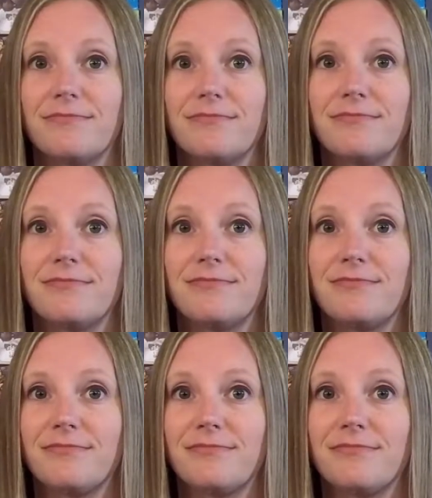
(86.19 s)

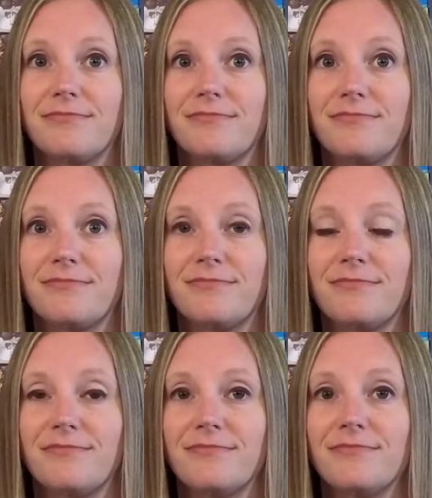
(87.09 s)

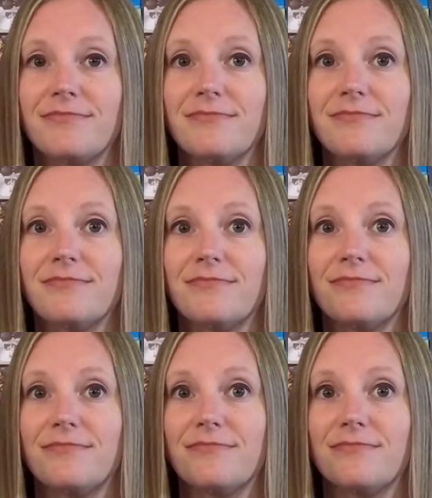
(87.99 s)

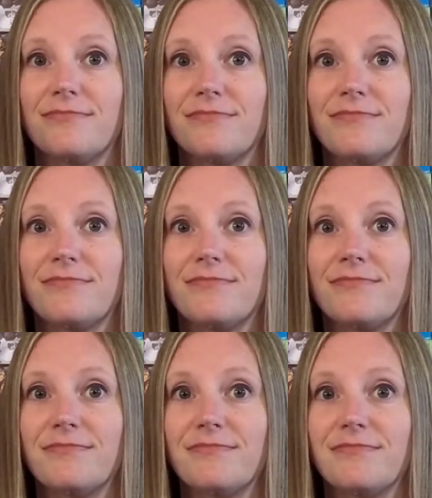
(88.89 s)

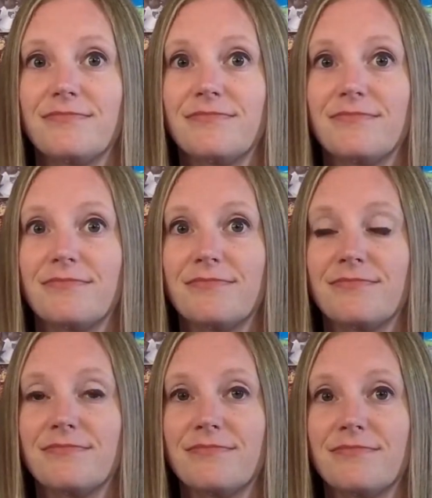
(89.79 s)
No words are spoken by the person on screen.